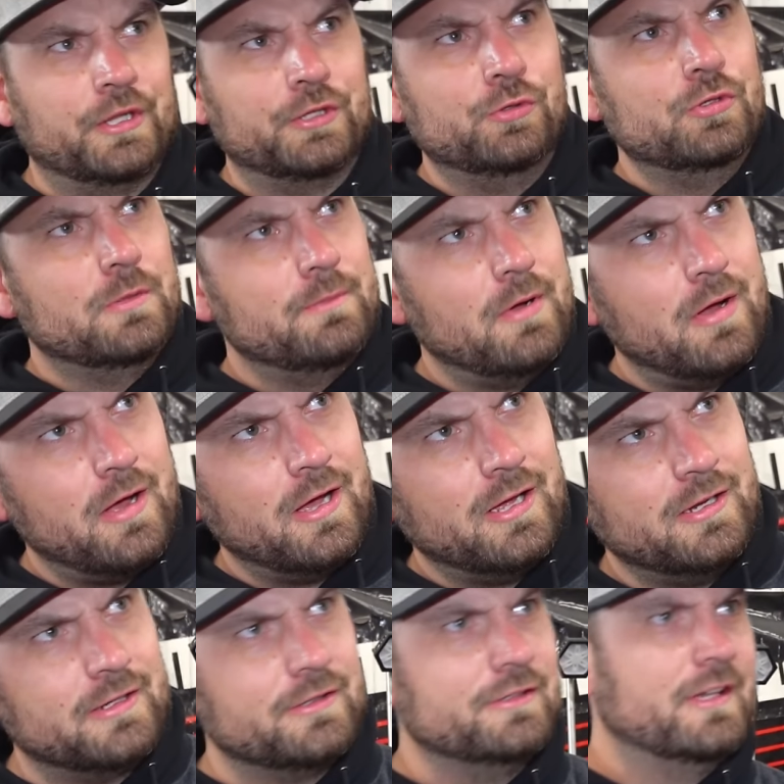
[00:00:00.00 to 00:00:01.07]
that you would have
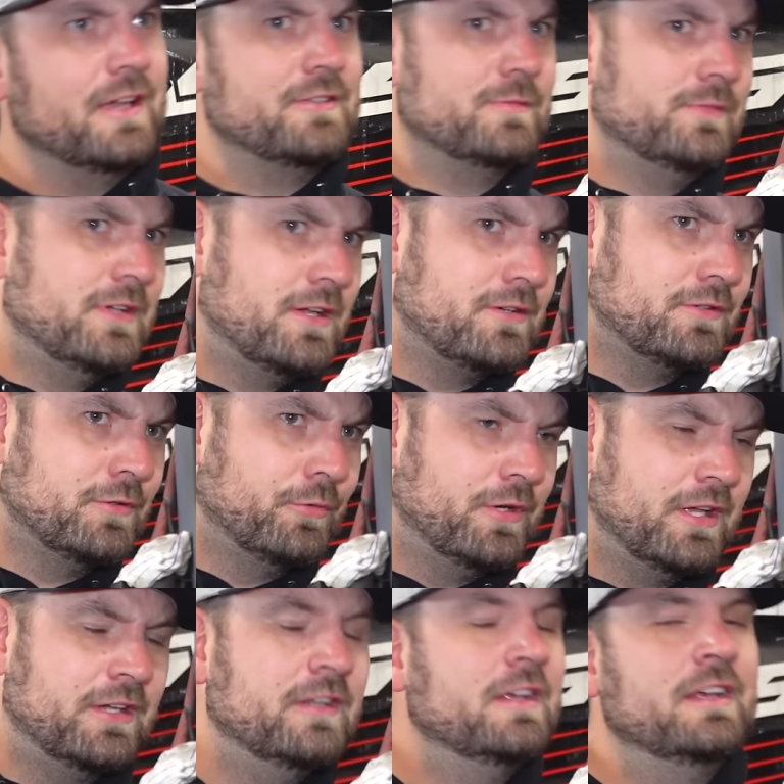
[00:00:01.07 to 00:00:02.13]
bought and you guys would be entered to
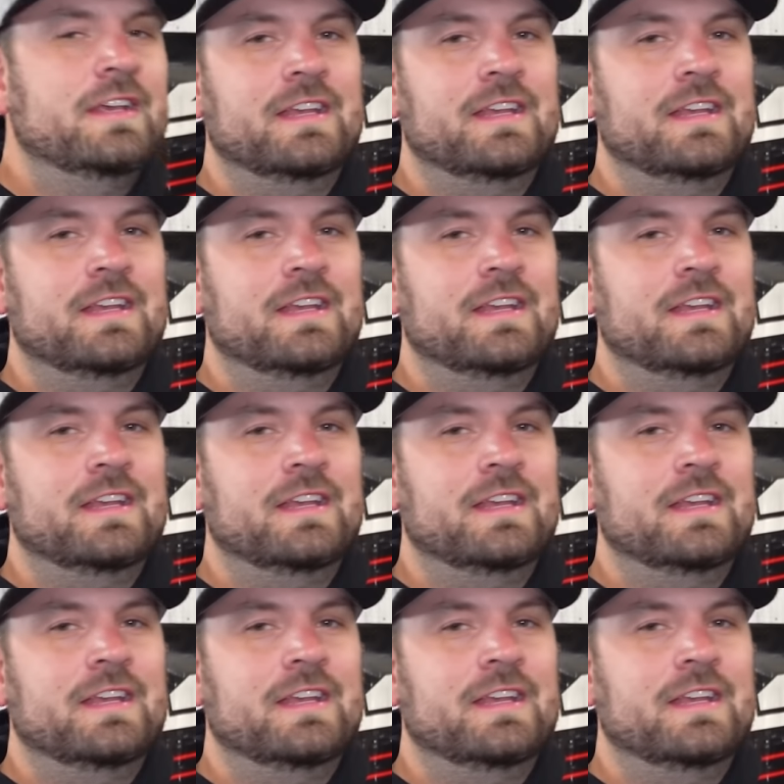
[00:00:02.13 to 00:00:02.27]
win.